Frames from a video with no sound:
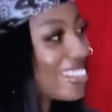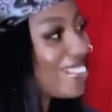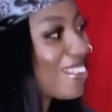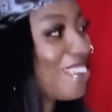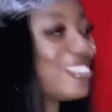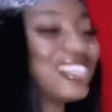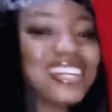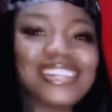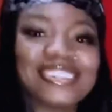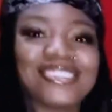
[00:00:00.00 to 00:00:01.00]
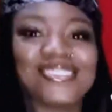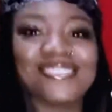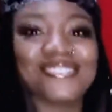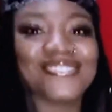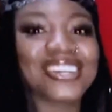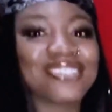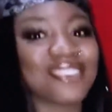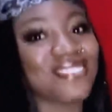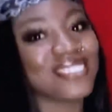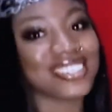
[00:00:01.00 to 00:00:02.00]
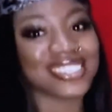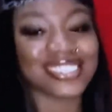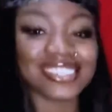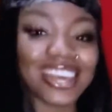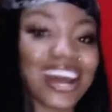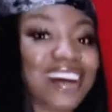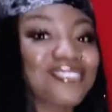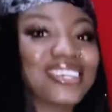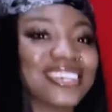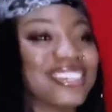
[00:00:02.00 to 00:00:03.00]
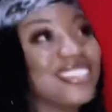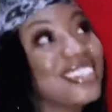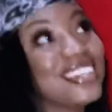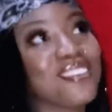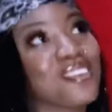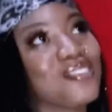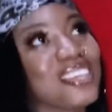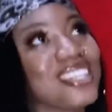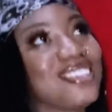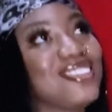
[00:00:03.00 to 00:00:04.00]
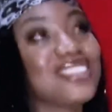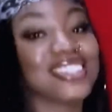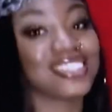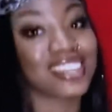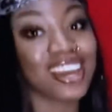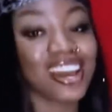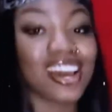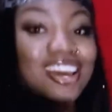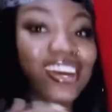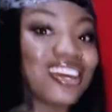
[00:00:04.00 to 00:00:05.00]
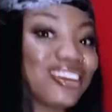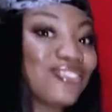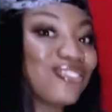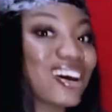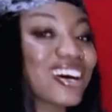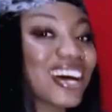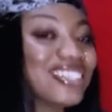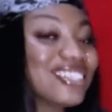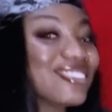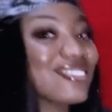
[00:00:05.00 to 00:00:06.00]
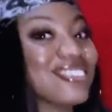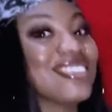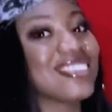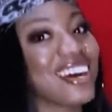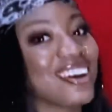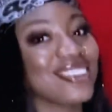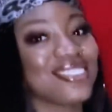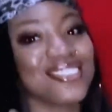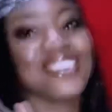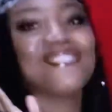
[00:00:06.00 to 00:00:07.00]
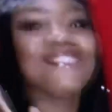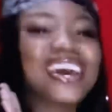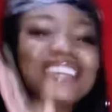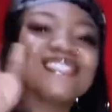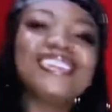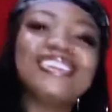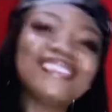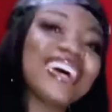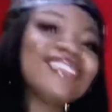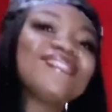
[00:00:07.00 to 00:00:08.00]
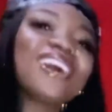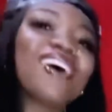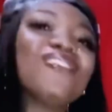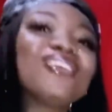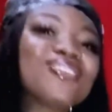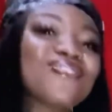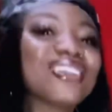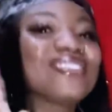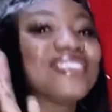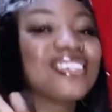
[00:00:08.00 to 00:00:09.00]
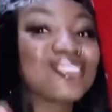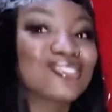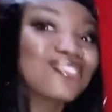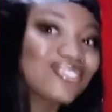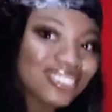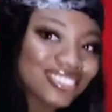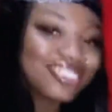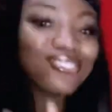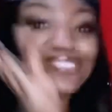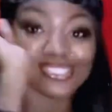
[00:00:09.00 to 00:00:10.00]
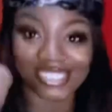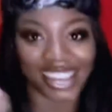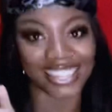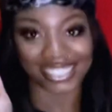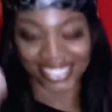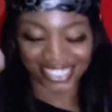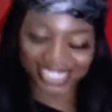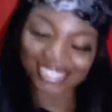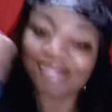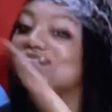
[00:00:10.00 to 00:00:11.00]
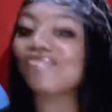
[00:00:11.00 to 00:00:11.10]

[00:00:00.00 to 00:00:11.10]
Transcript: So I'm chilling, no, oh, minding my business. I'm The thing about me, the truth is, if you are catching cruise in this house, best believe that me, I'm also part of the cruise if you want to catch it.